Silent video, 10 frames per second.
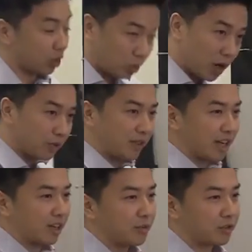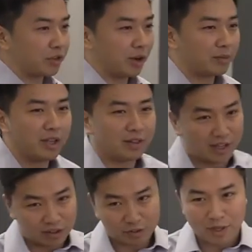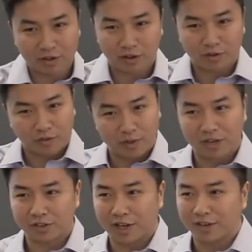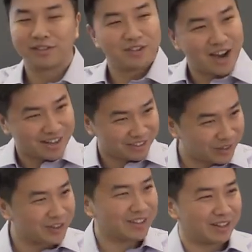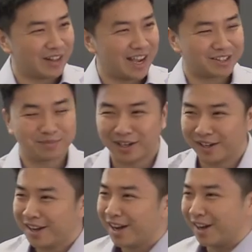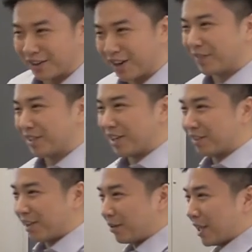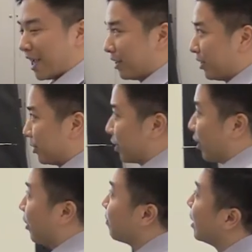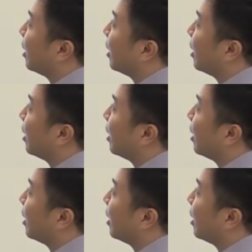it's a quote that comes from the guest speaker from yesterday, not during the class, but in a conversation that we had years ago.